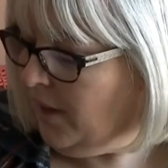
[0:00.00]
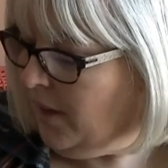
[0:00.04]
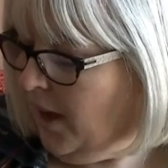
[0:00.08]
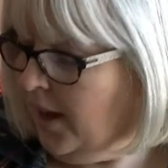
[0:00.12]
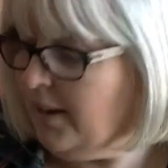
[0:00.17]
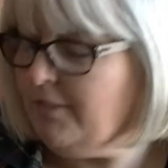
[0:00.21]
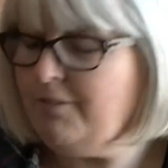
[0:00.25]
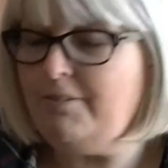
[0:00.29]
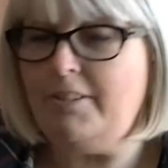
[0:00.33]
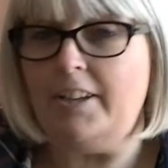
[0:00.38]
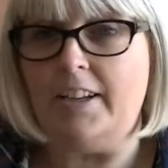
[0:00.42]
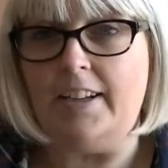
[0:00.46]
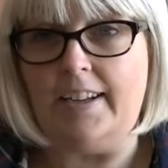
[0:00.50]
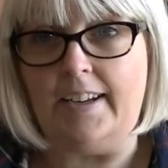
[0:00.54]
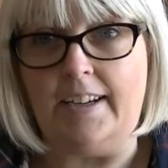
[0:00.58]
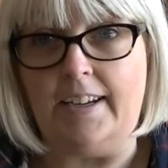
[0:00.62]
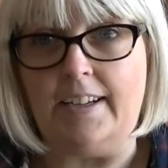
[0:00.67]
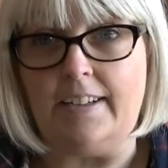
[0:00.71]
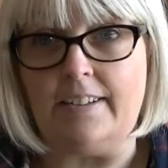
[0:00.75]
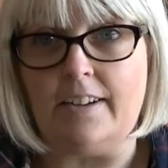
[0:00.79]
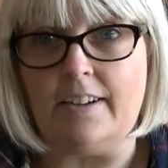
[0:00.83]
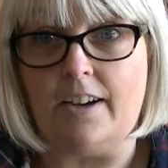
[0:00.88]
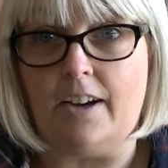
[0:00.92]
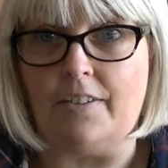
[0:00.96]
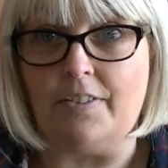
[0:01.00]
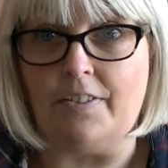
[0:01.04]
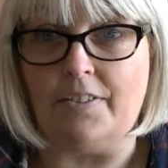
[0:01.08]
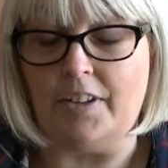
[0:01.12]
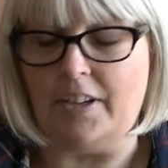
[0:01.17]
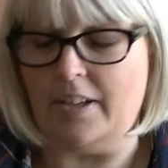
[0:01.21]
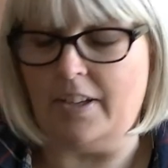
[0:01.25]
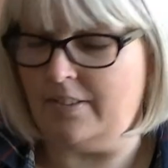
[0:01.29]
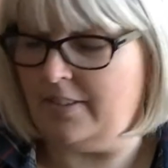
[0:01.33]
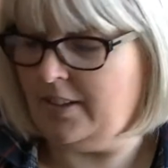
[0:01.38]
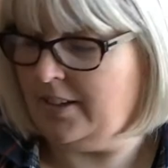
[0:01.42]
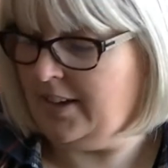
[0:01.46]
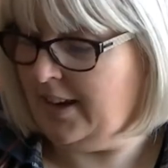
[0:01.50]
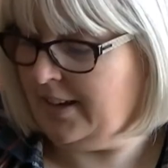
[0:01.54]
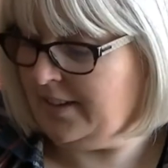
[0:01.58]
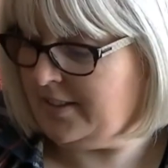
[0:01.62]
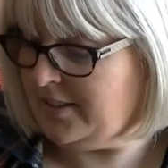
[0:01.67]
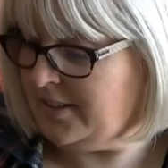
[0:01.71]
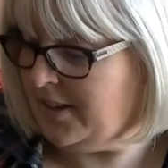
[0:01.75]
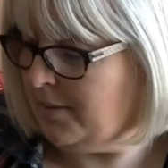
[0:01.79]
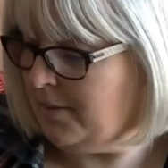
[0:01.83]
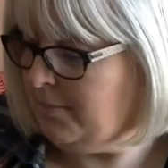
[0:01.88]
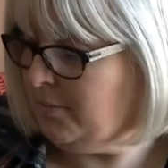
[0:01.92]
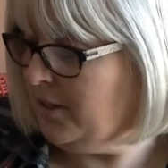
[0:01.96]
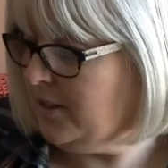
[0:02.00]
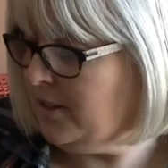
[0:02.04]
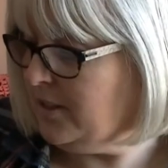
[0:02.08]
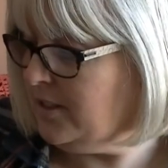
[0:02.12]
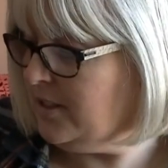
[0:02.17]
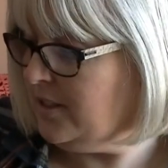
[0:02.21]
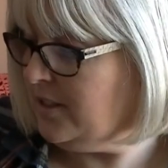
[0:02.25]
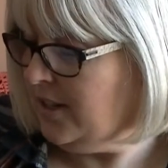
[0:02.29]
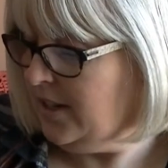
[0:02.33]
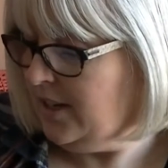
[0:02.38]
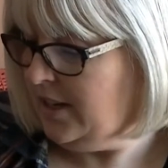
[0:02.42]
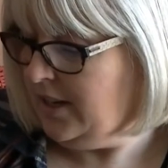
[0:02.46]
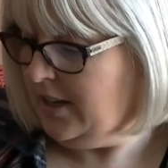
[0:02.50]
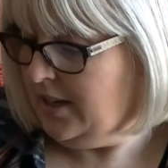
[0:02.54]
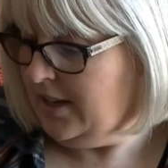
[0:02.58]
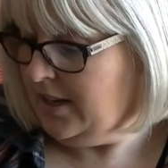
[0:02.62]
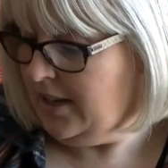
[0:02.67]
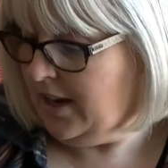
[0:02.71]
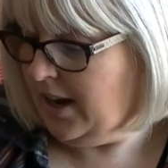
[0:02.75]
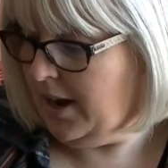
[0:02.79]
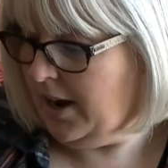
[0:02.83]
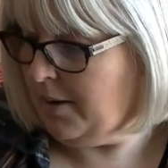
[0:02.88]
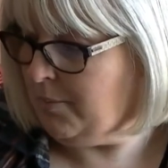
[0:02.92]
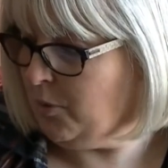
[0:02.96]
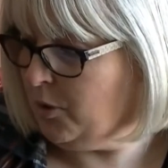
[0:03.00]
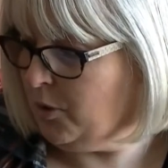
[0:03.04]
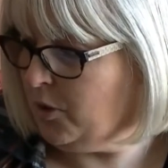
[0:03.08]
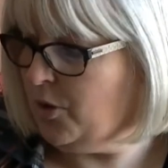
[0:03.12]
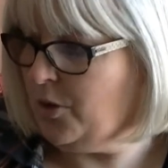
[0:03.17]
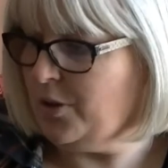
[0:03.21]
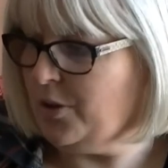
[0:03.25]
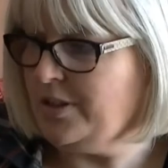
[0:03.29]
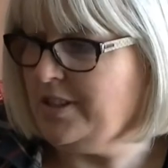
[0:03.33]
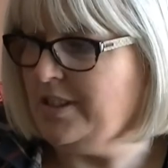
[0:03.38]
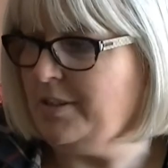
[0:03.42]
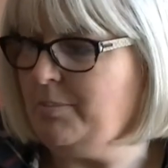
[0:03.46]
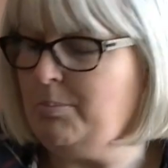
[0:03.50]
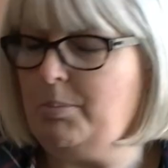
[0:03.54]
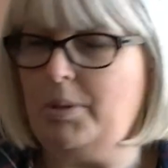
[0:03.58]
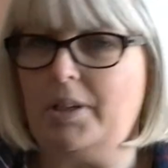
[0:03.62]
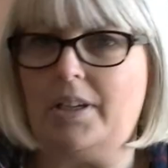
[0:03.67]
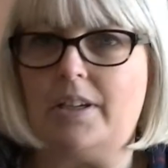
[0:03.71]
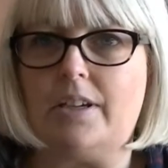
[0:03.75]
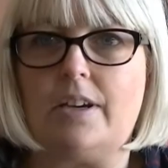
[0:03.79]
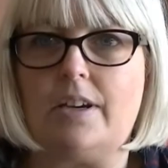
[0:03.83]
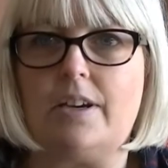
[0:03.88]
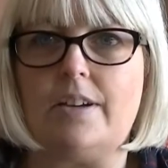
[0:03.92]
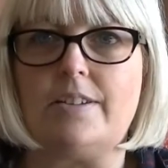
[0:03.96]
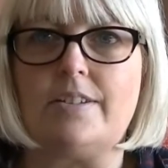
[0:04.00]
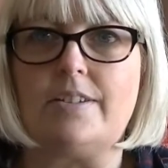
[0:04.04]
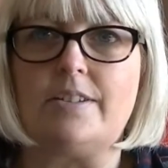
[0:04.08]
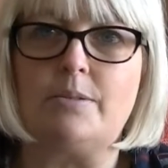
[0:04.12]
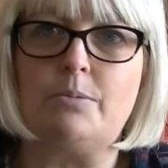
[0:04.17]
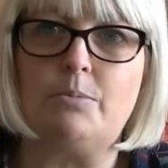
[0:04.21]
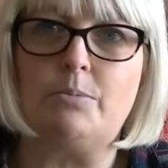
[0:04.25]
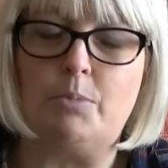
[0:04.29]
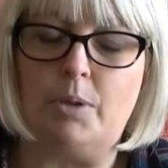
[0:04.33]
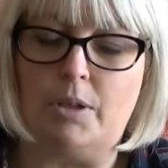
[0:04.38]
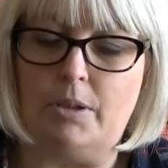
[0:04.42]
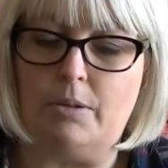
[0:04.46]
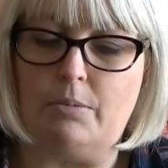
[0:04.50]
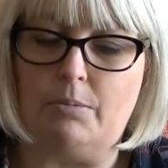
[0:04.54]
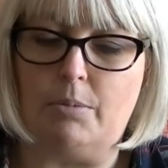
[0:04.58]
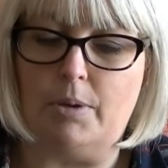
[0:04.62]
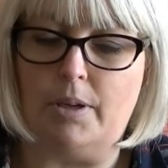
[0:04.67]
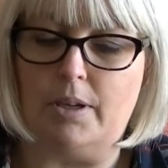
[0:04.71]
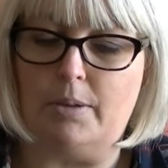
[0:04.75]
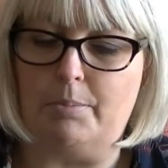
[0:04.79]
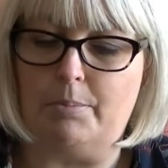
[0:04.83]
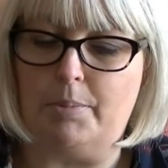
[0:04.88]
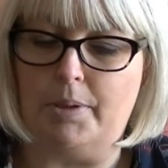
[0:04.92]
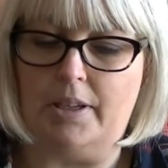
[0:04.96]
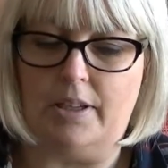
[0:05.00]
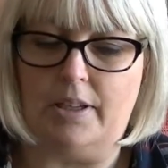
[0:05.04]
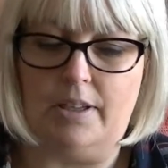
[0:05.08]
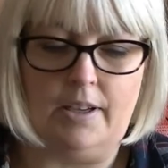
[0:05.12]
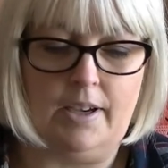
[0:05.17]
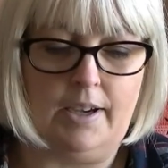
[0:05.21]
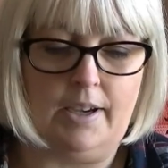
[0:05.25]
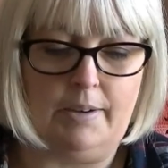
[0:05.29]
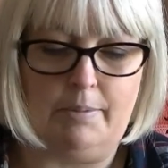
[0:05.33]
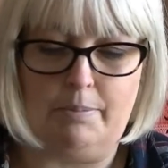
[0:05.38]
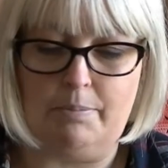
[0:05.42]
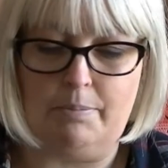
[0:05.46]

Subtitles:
I'll fill in on the next time that I'm recording, because we'll be